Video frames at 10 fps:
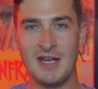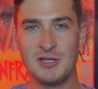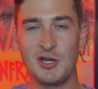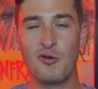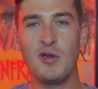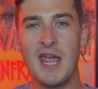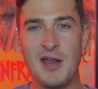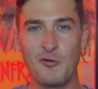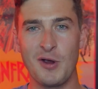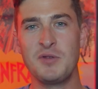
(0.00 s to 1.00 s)
to
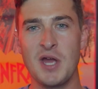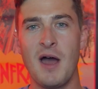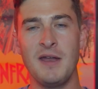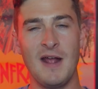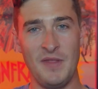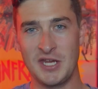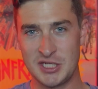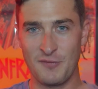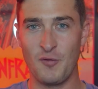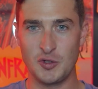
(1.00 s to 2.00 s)
create Krypton and thus
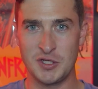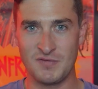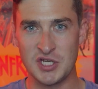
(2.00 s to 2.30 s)
the Fortress of